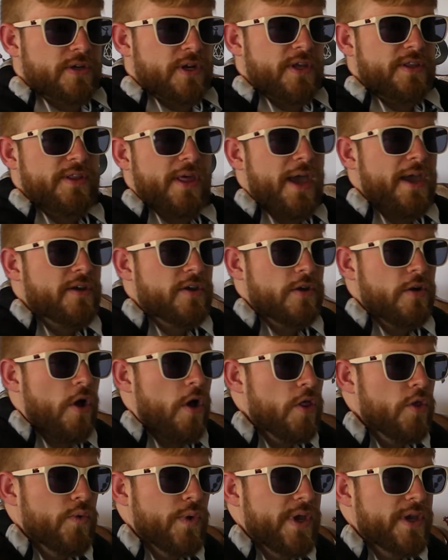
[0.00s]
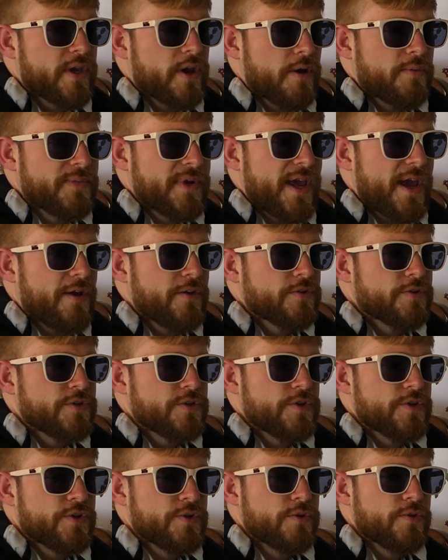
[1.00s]
And that could all the way come down
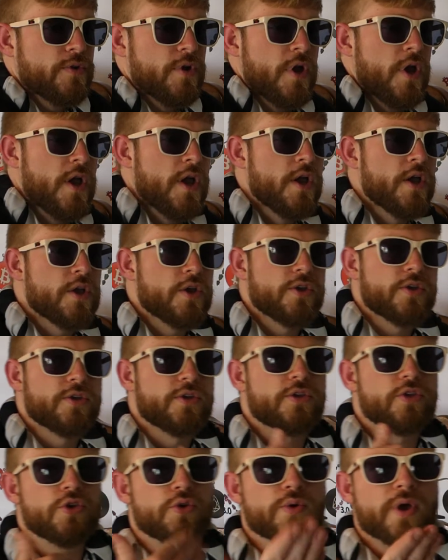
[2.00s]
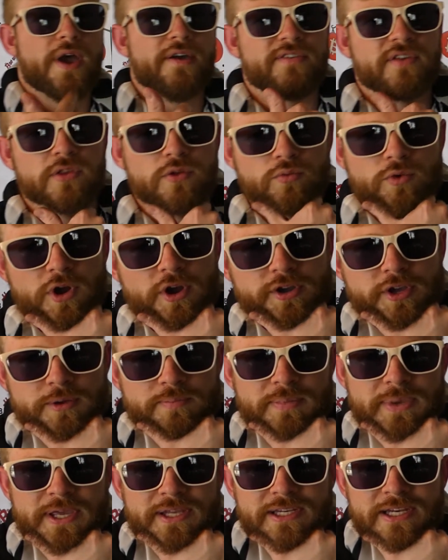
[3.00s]
to you having the wrong
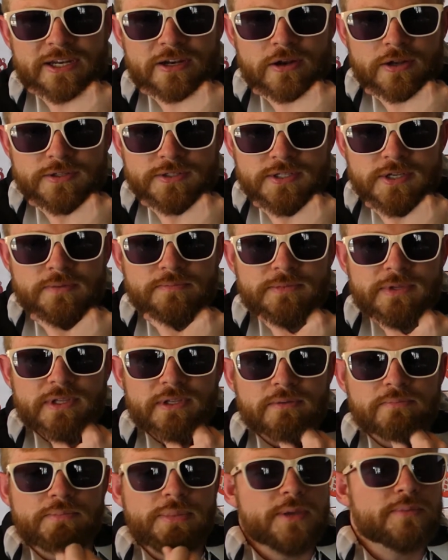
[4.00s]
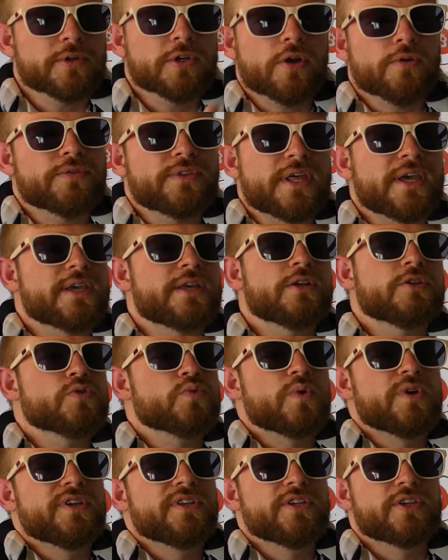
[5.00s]
opinion on something. People don't think it's
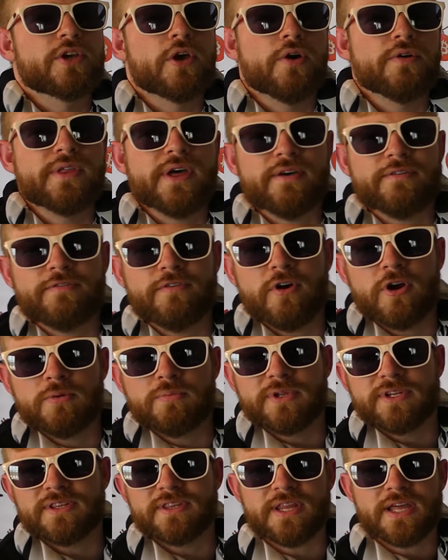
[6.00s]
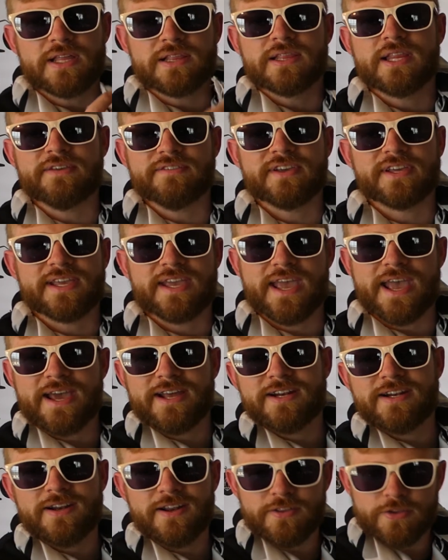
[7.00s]
willing to go that far, but they live in
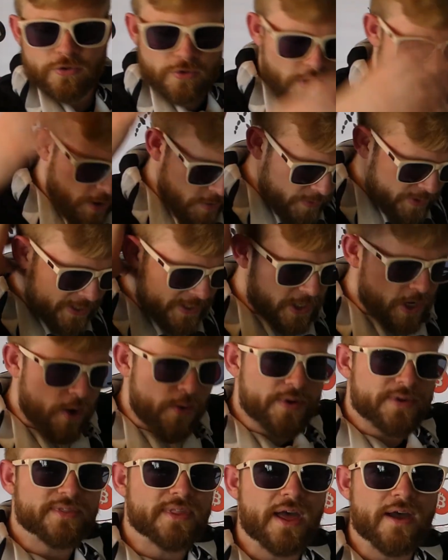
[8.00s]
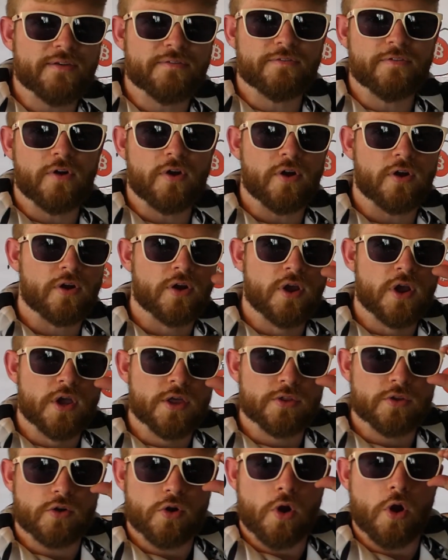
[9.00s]
Canada. They're already going that far.
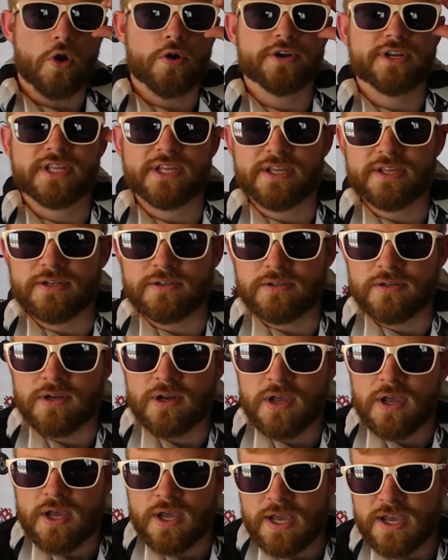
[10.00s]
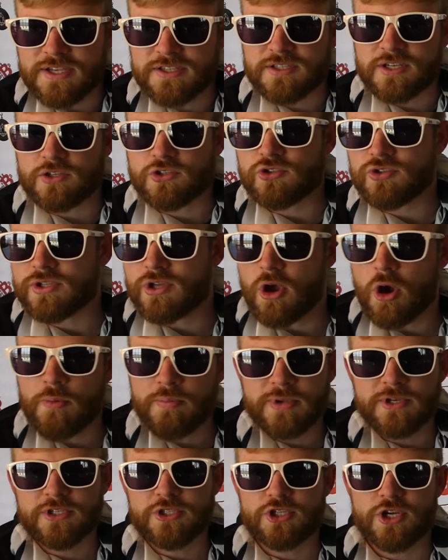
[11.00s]
They're already in essentially
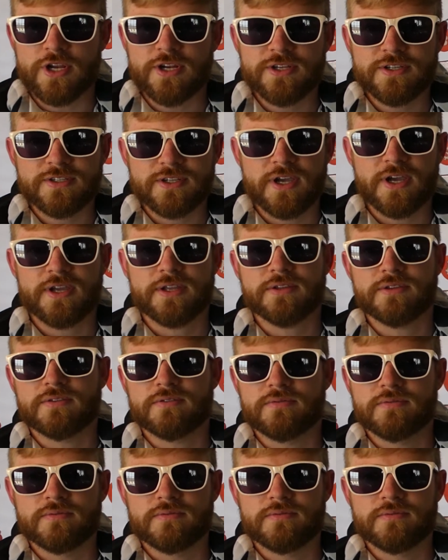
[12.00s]
open genocide.